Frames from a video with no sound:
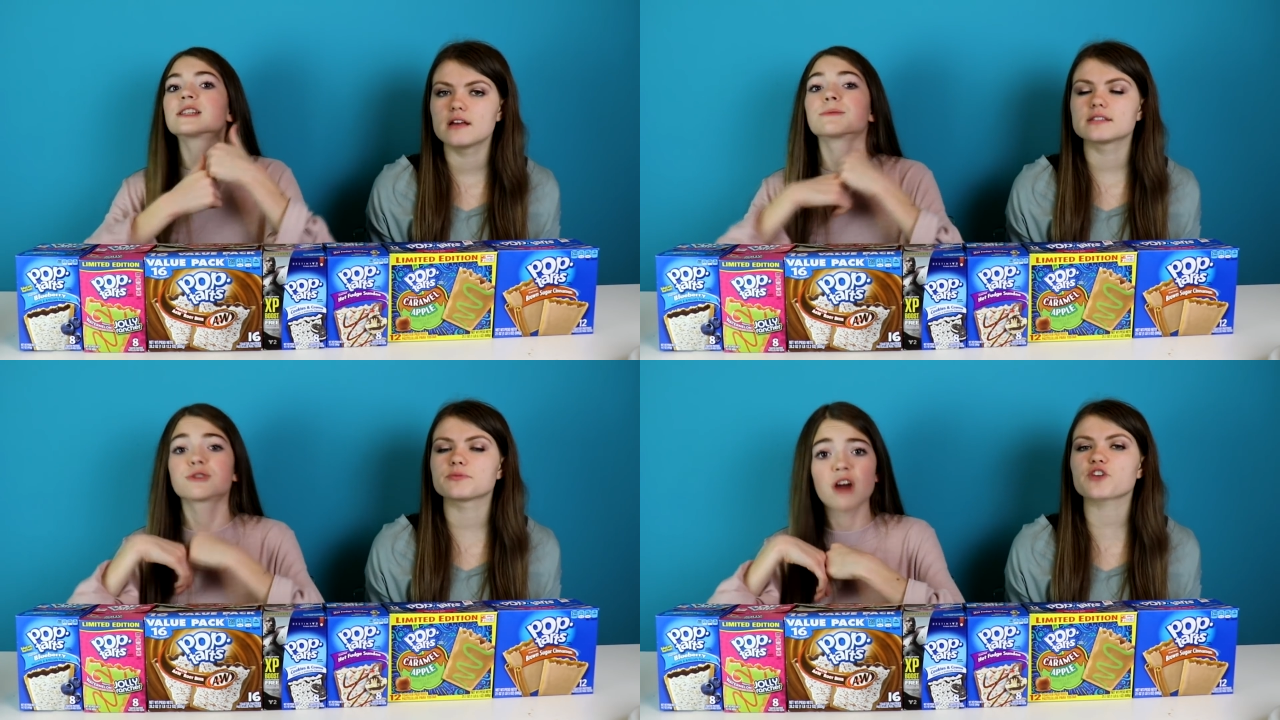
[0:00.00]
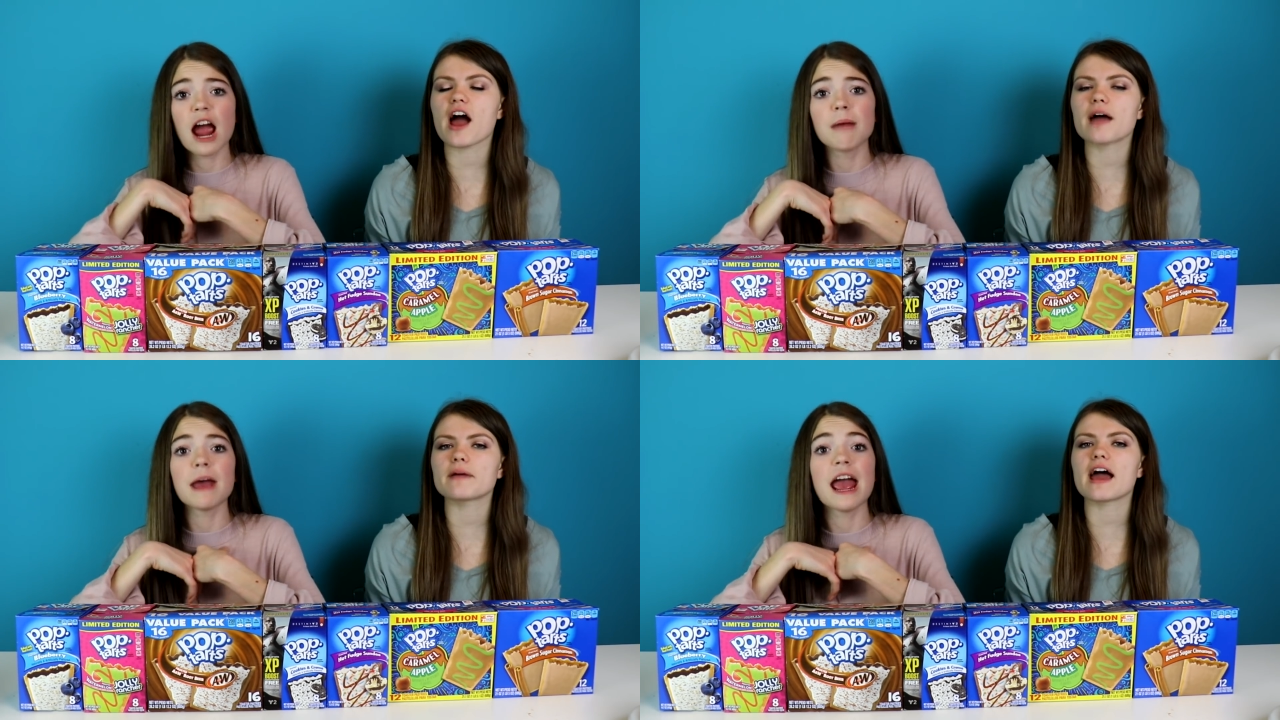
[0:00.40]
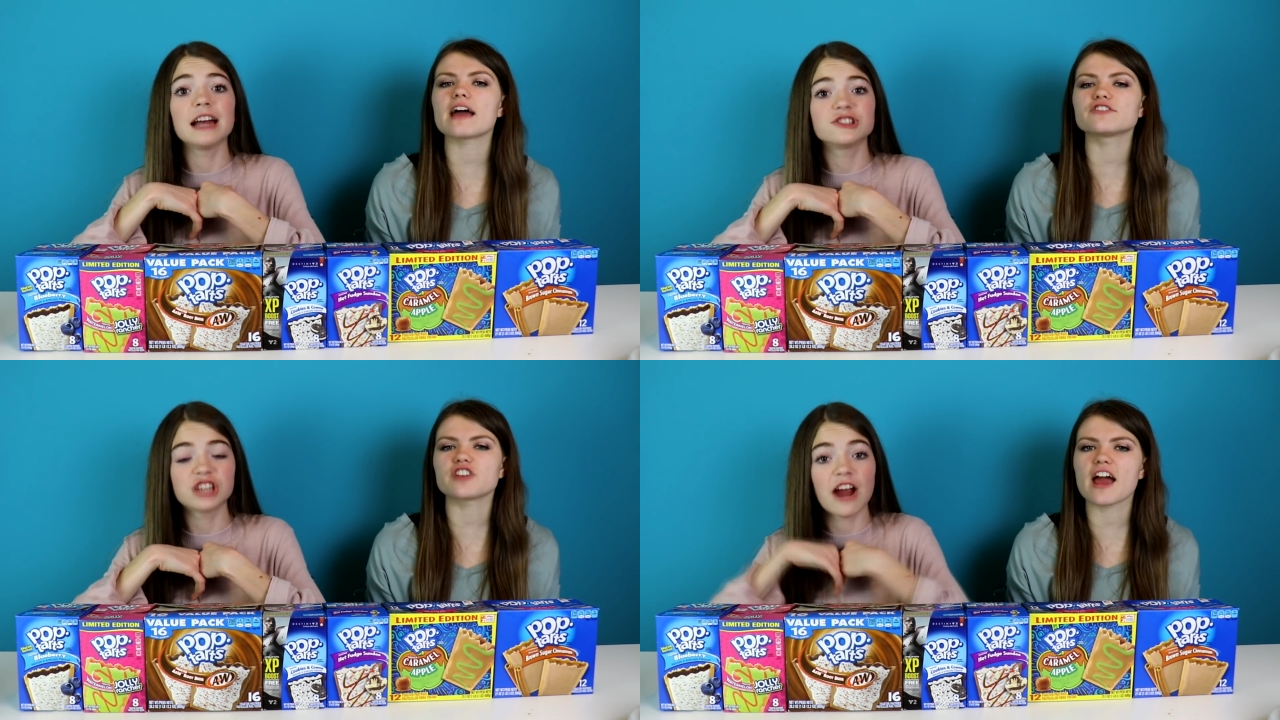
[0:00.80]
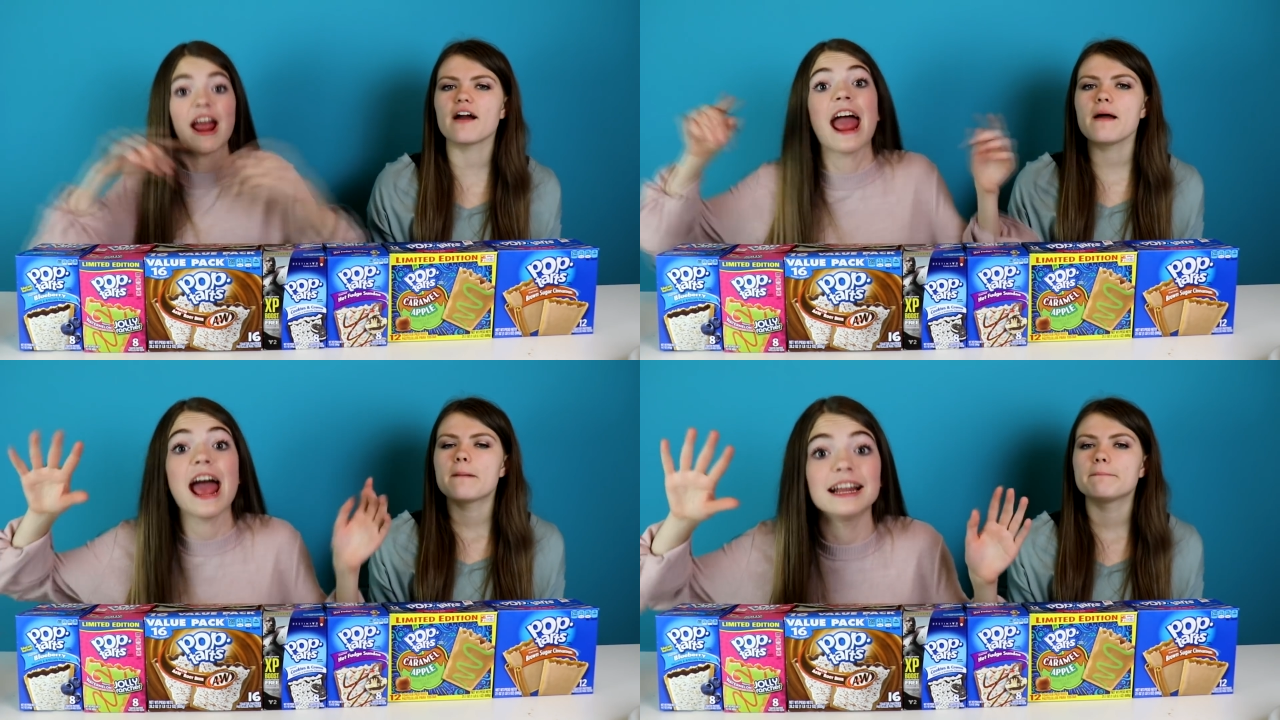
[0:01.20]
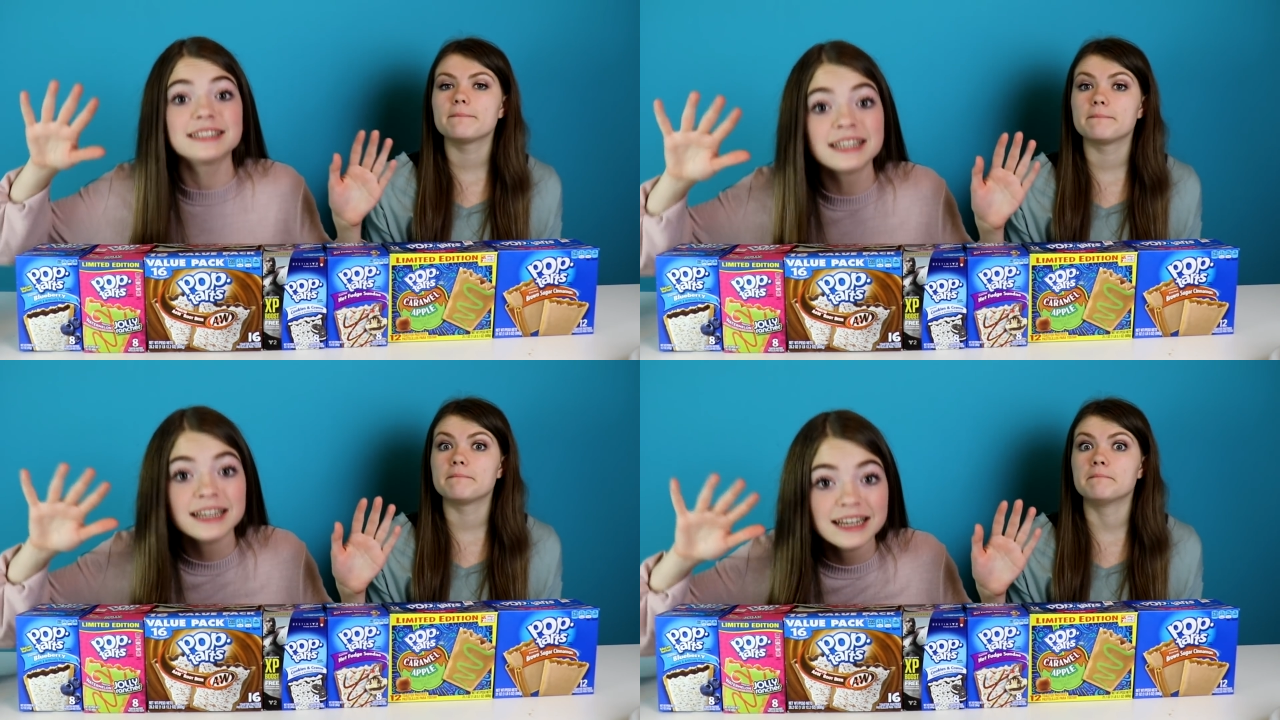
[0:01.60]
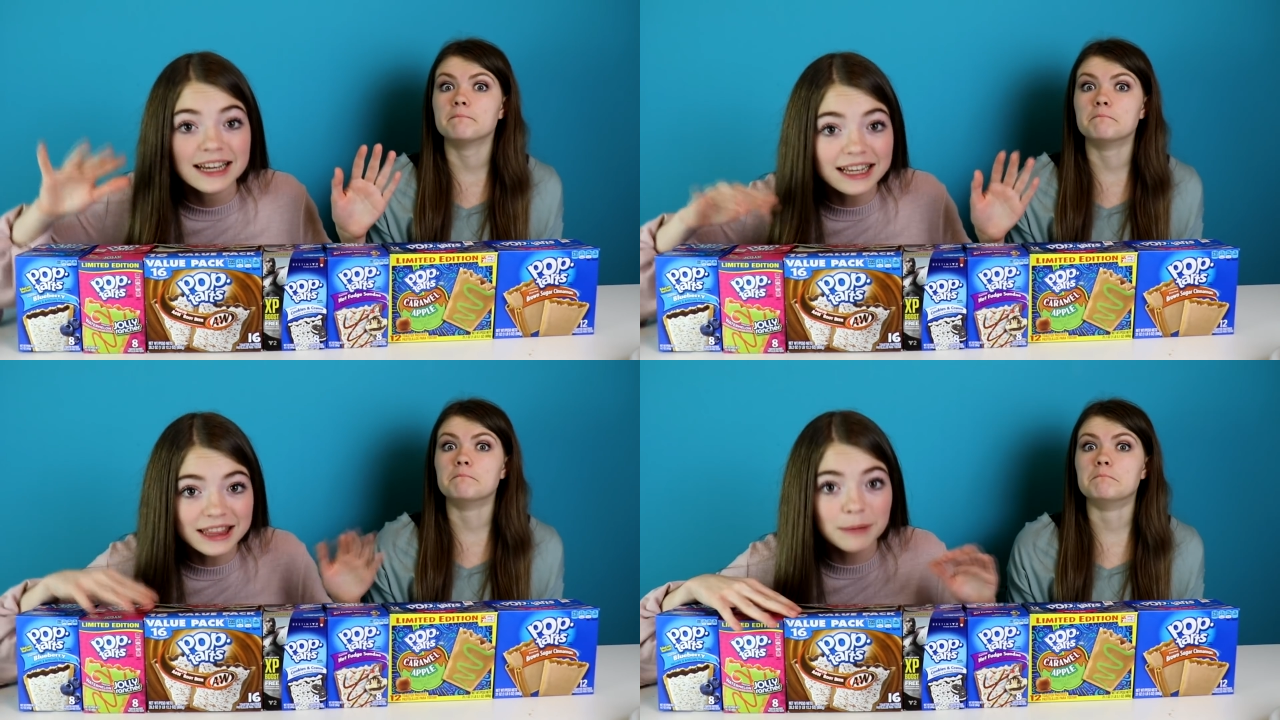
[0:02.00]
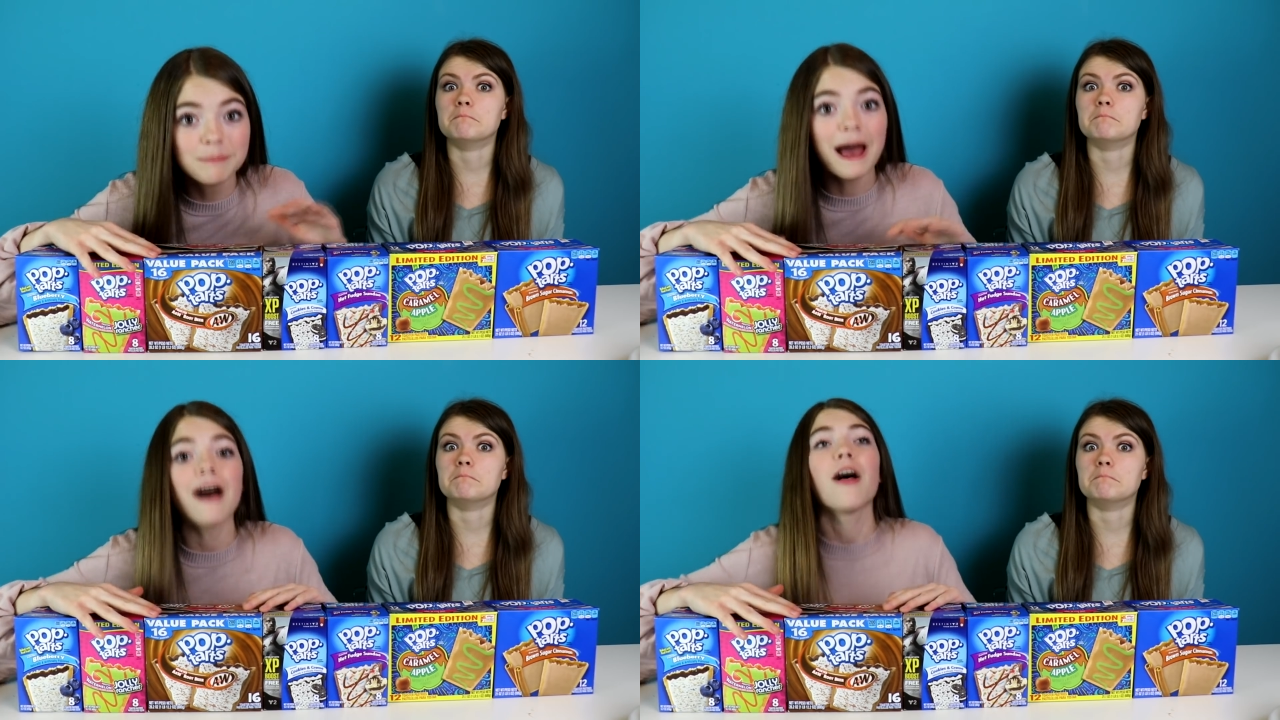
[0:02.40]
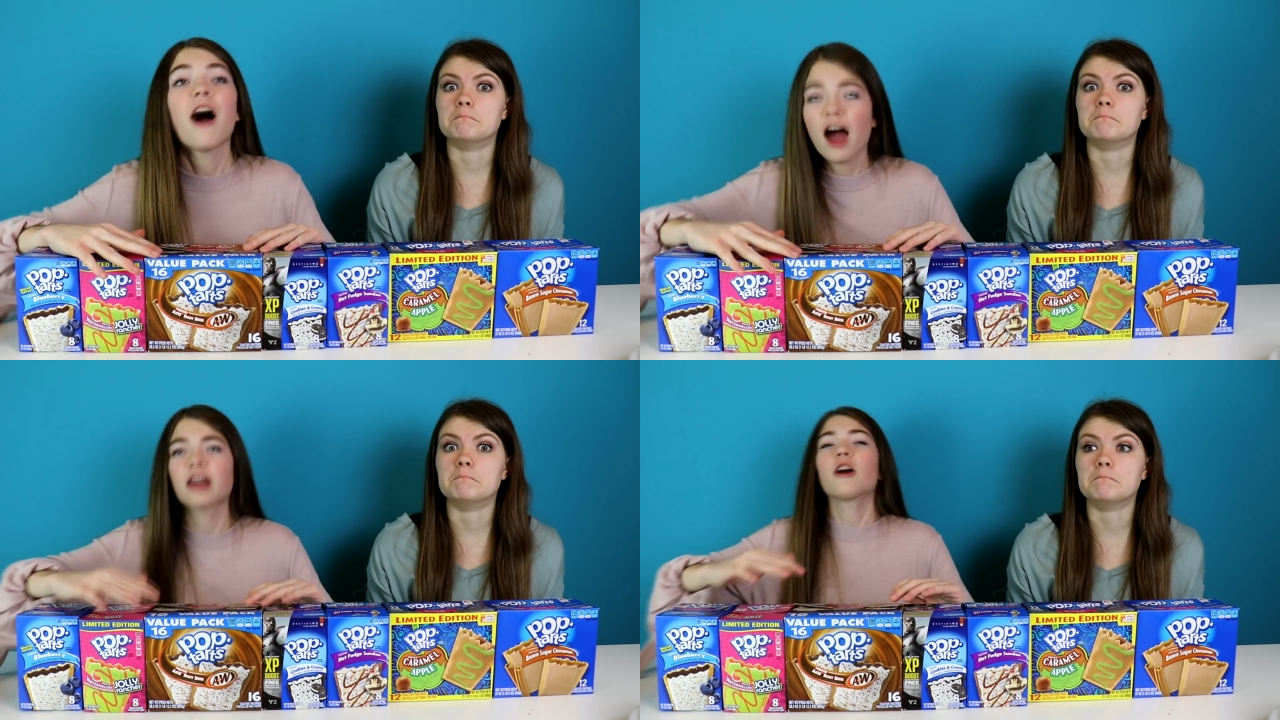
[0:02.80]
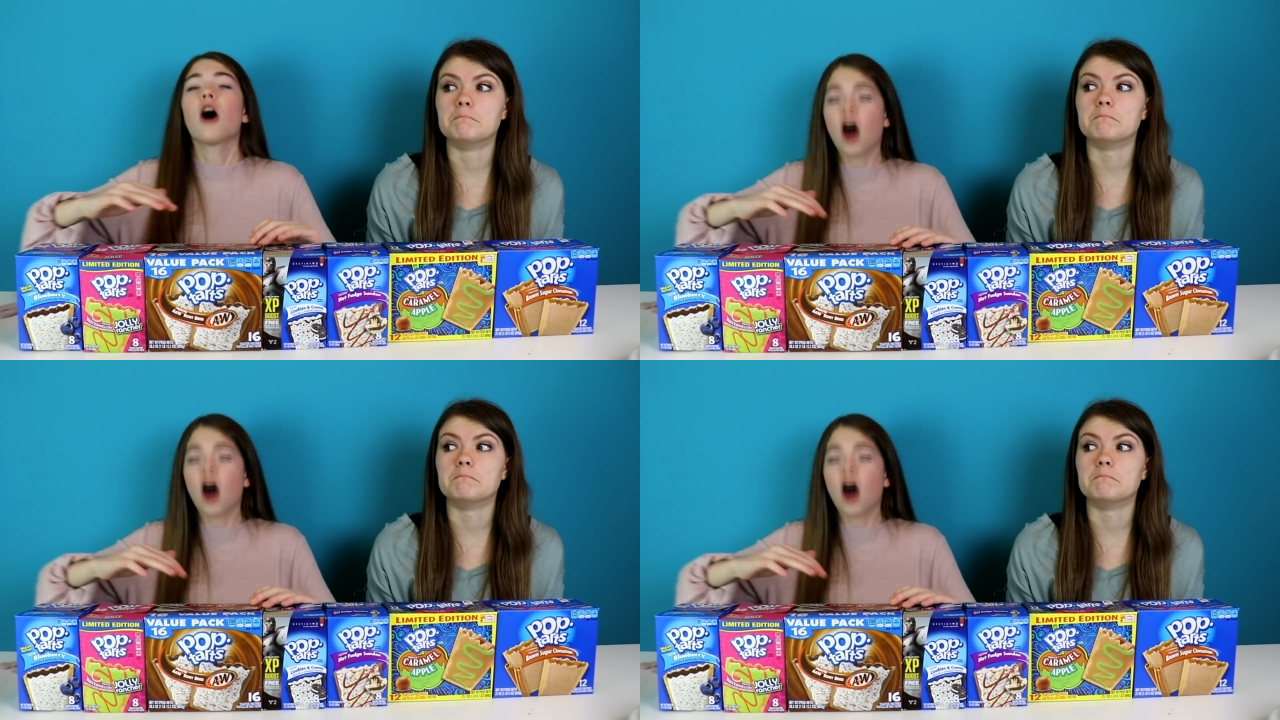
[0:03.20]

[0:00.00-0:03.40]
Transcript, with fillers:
Speaker 1: subscribe, and share, and hit the bell icon.